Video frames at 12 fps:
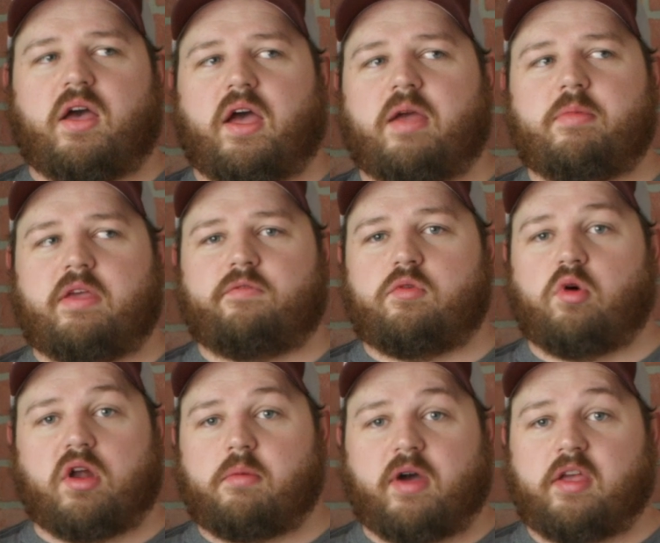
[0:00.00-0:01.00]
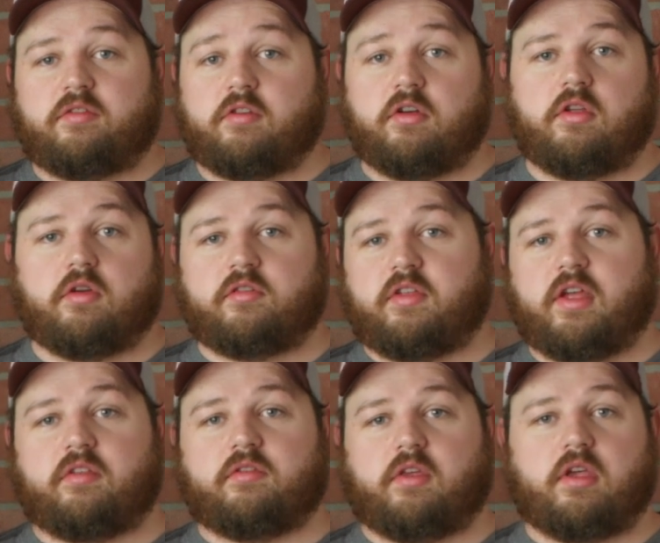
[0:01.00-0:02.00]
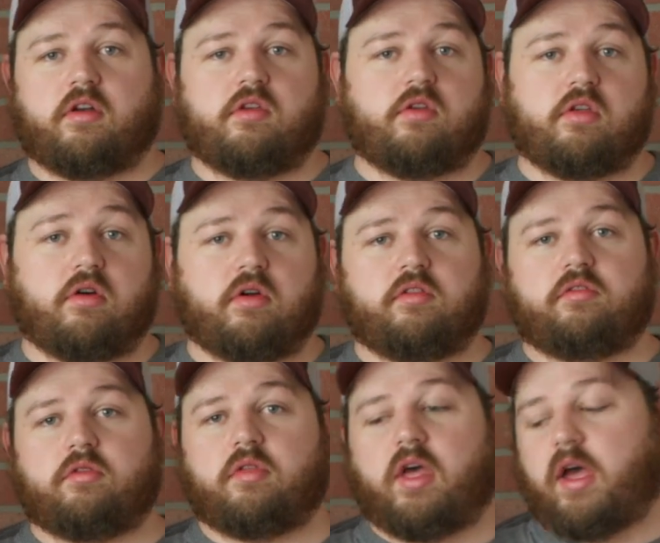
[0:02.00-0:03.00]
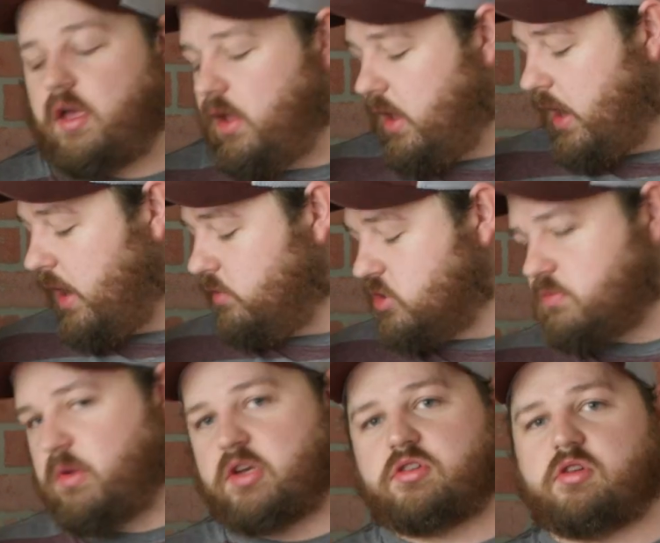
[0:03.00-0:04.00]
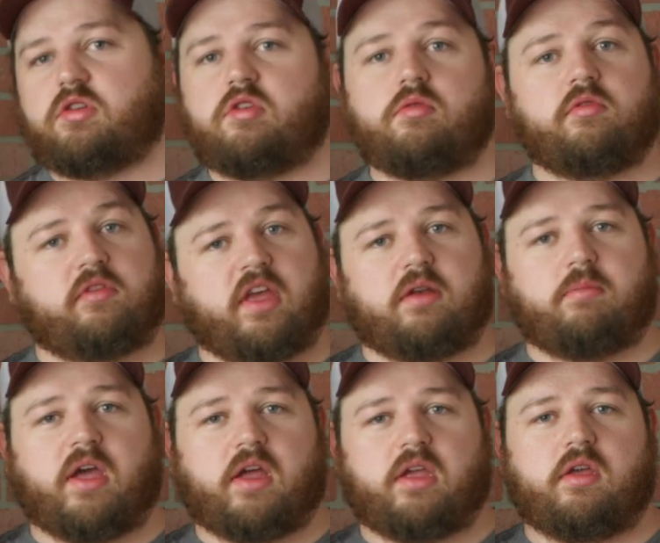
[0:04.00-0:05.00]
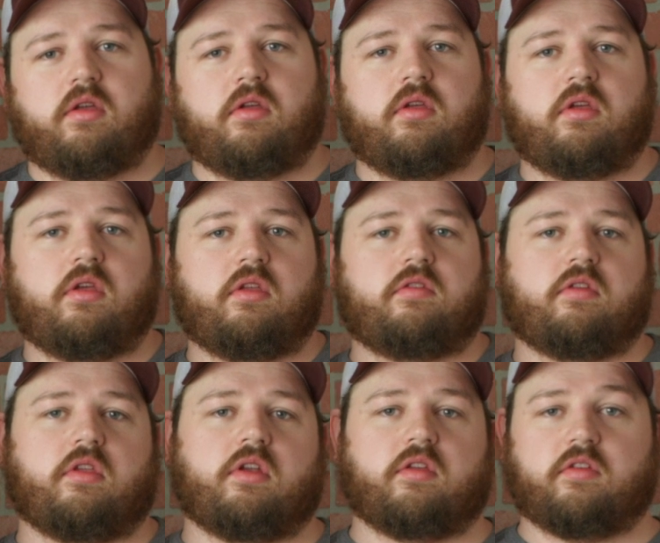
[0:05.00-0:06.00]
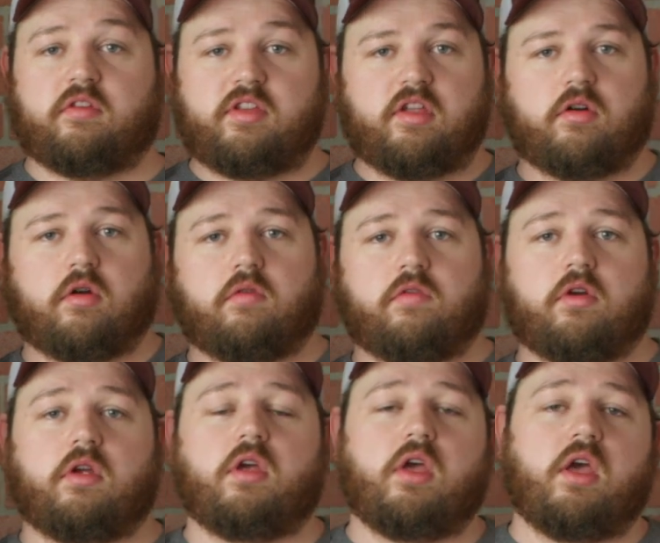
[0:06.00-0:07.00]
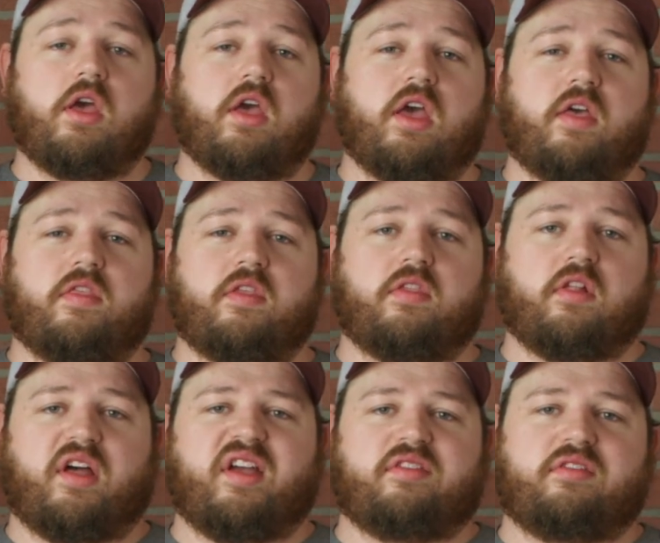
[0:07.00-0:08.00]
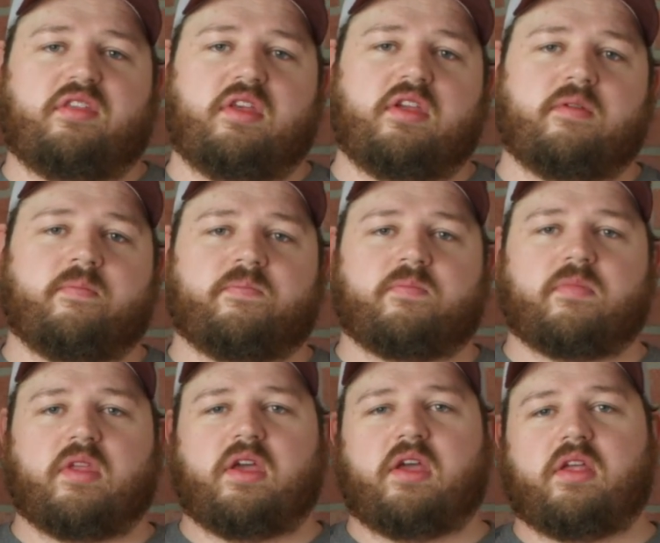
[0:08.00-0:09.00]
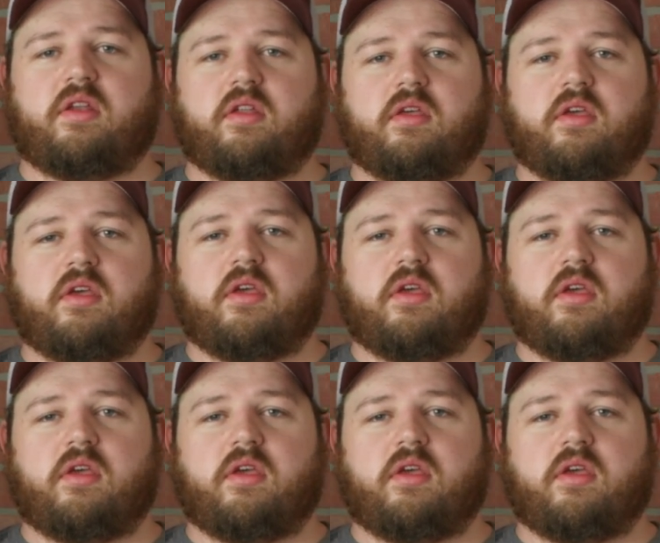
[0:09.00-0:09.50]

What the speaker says: I mean, if you want to buy sturdier stands later, you can always do that, and I would just make sure you sandbag it so that it doesn't teeter over. And then the last thing, and